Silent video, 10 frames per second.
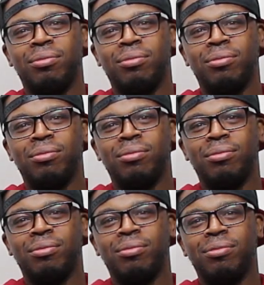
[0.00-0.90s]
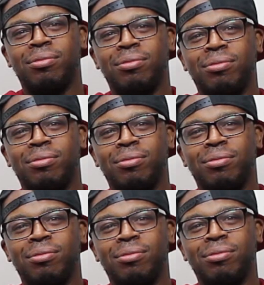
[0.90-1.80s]

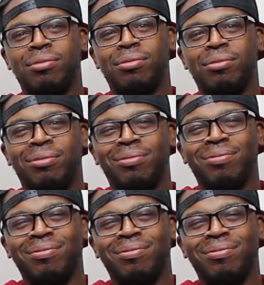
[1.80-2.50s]
No words are spoken by the person on screen.